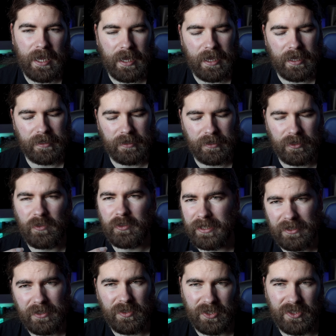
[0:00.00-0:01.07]
and not
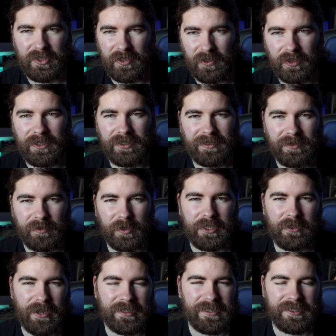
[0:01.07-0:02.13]
get you stuck when
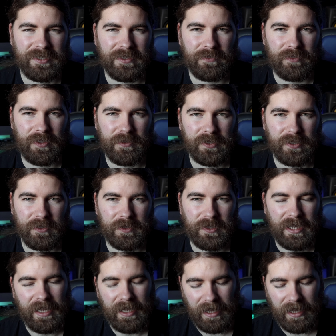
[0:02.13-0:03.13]
you're editing your photos